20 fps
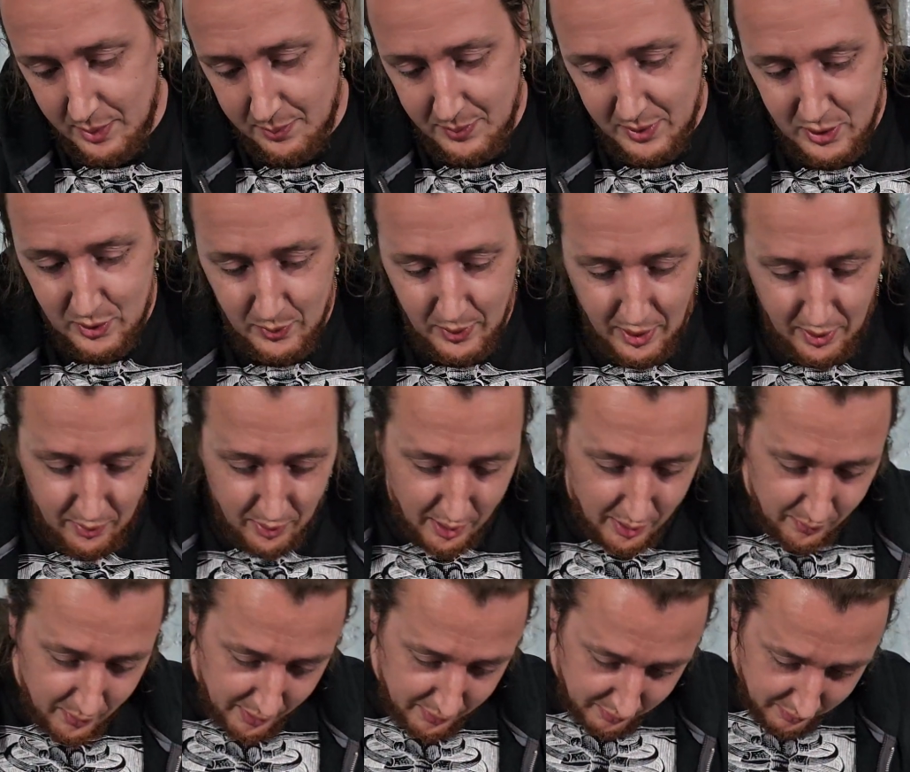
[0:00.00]
This one
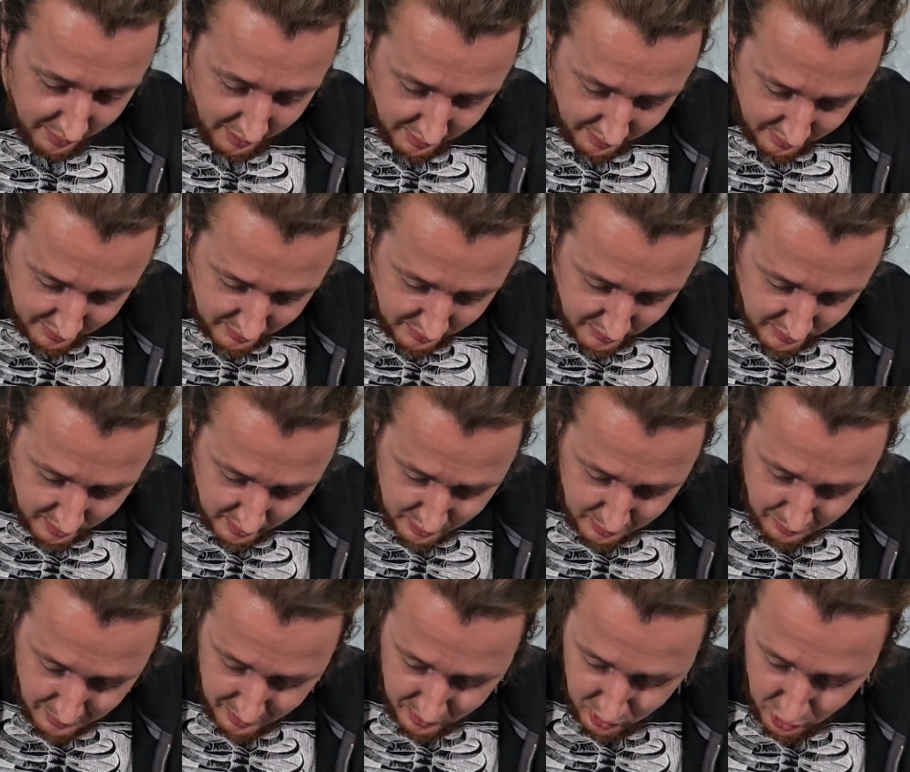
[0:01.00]
I rather like because it's
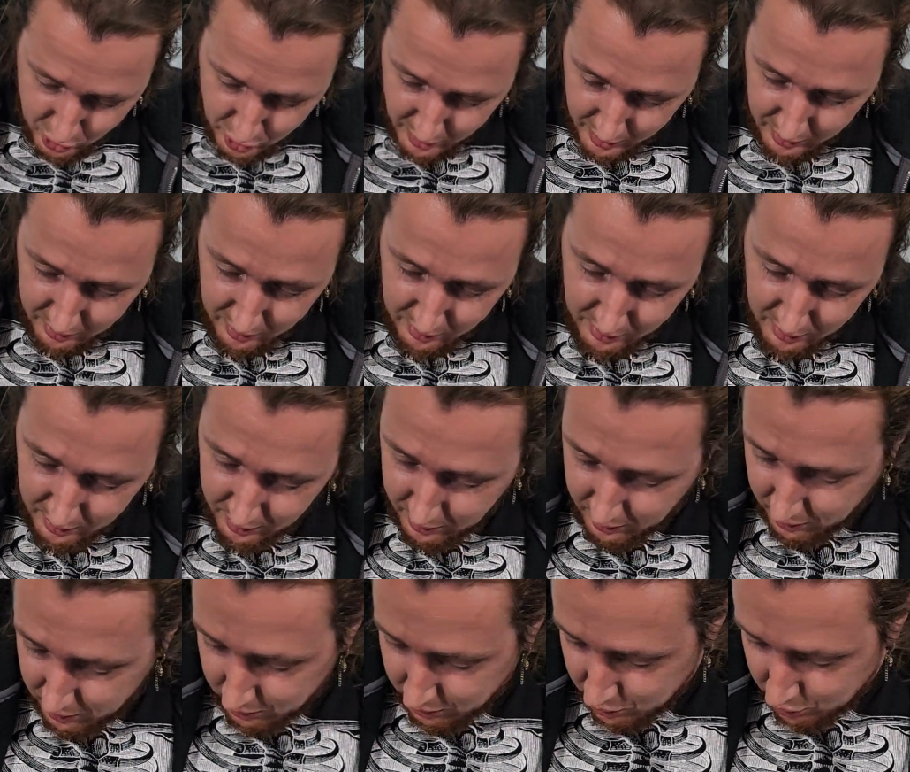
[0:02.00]
beat to shit.
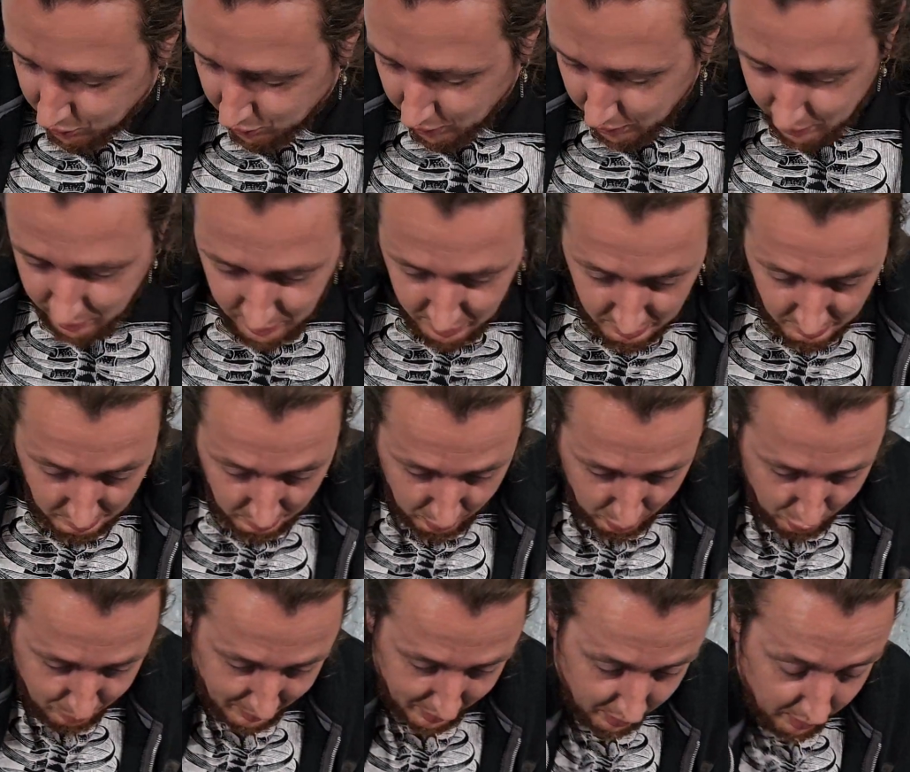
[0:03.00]
The jaw,
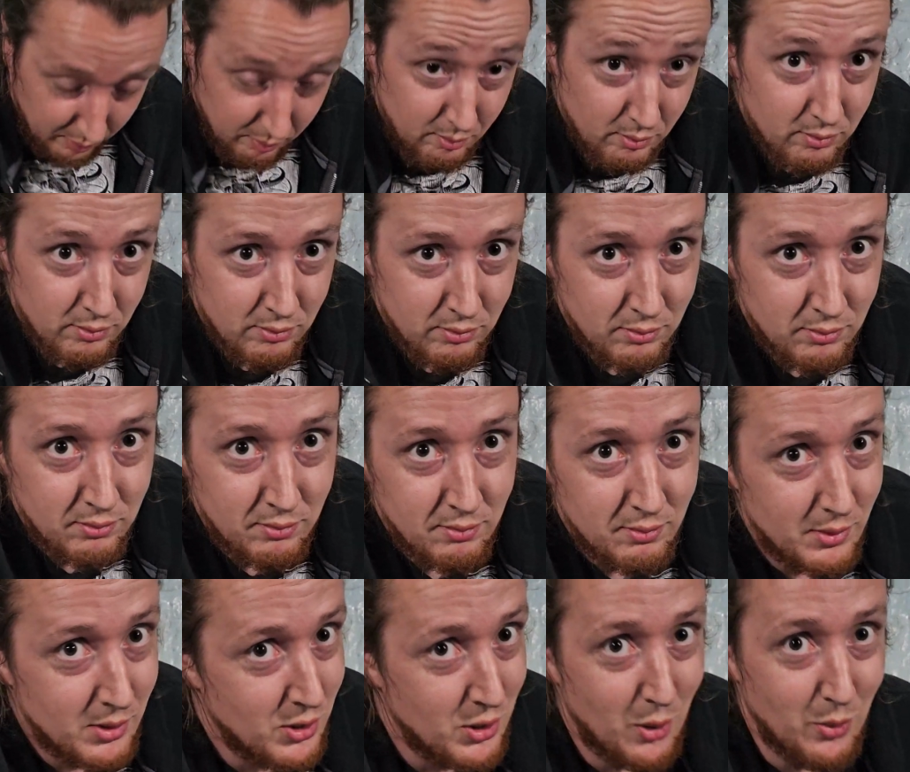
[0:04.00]
oh my god.
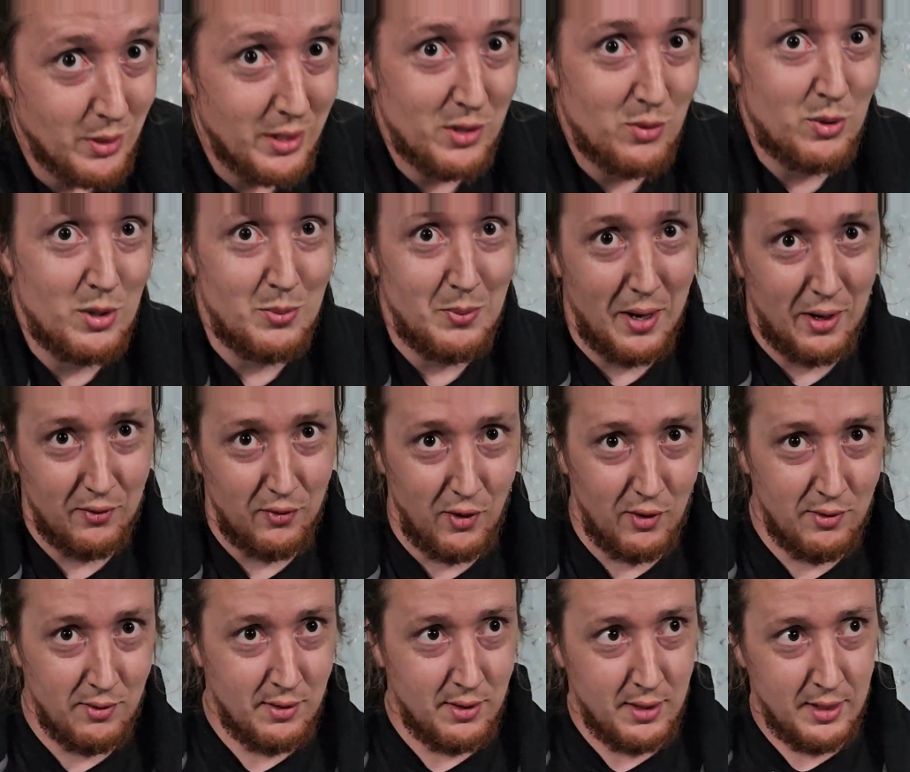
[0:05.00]
So disrespectful.
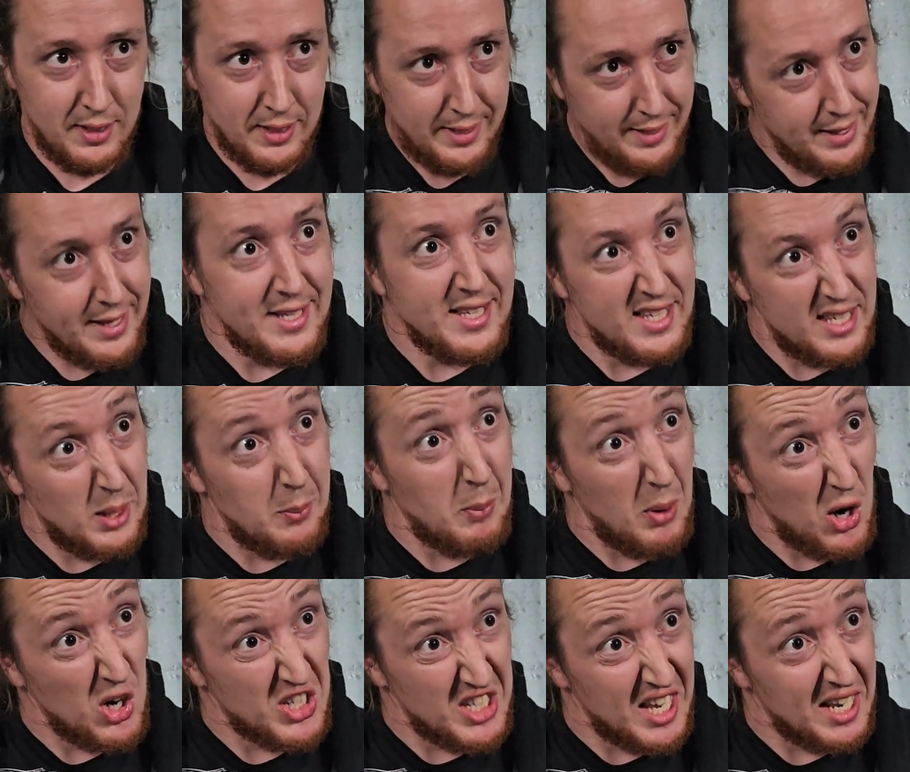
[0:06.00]
This is a
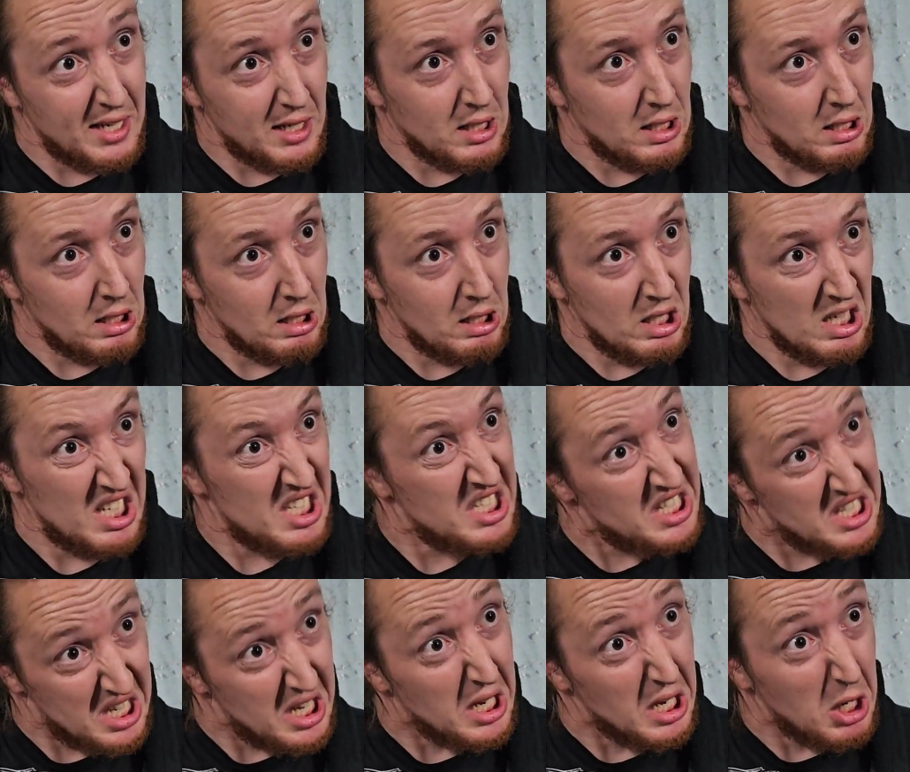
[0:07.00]
person. This
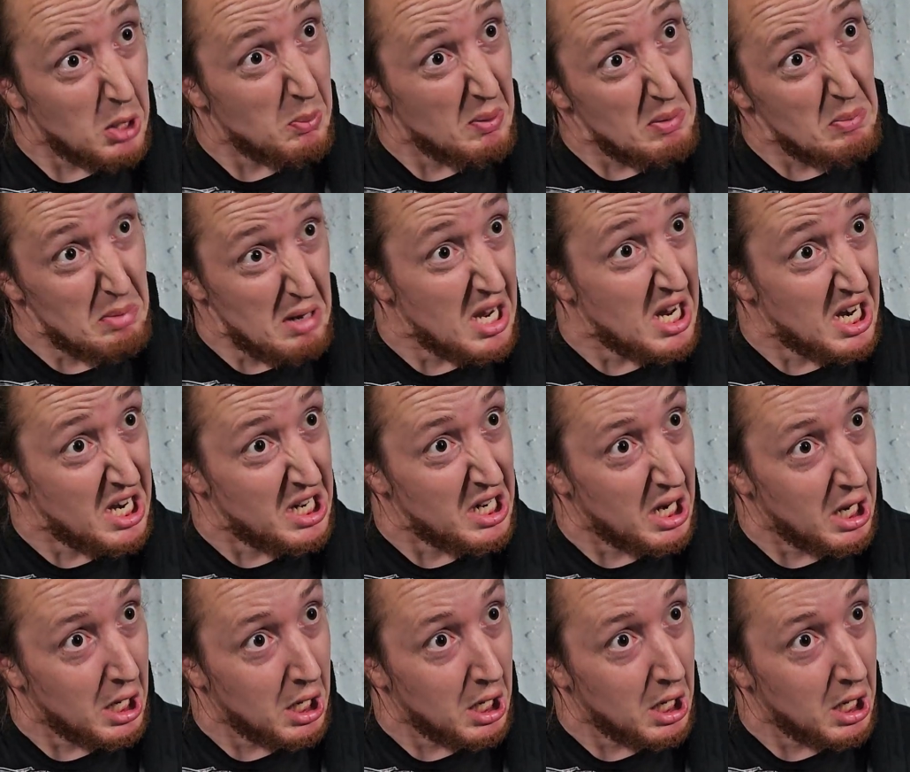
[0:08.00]
is a human being.